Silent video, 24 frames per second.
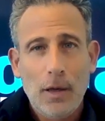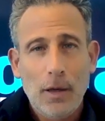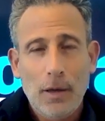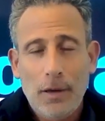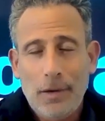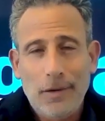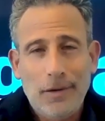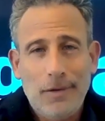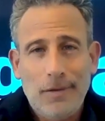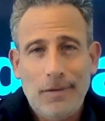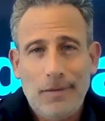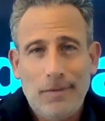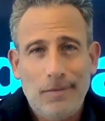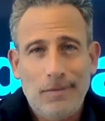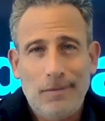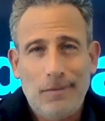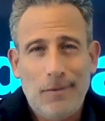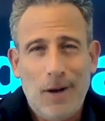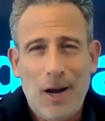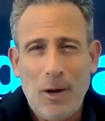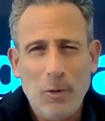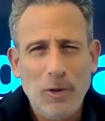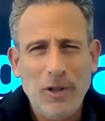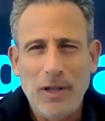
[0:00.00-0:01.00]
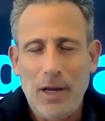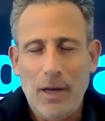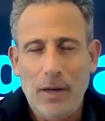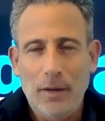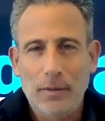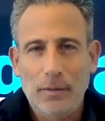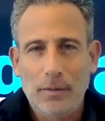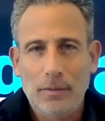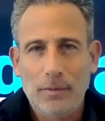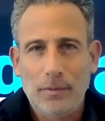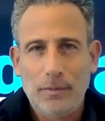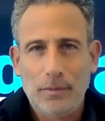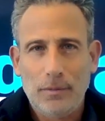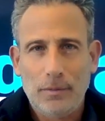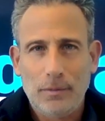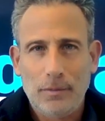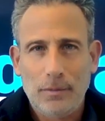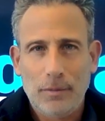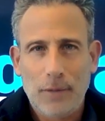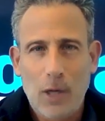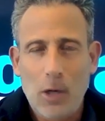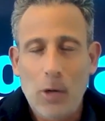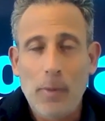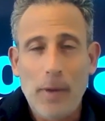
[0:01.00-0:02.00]
because why would they?
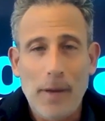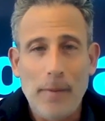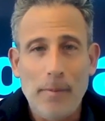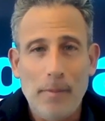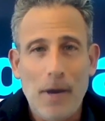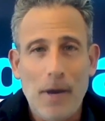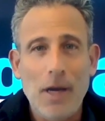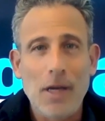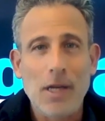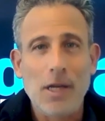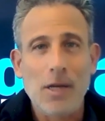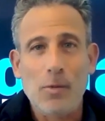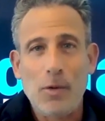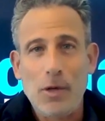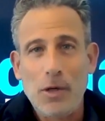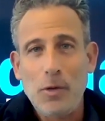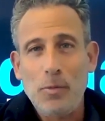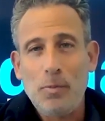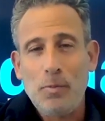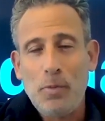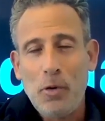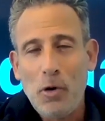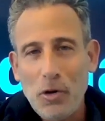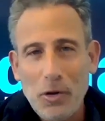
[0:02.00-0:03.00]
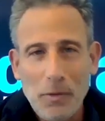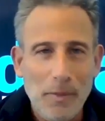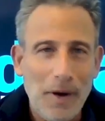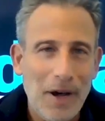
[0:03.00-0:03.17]
They don't make money when you pull the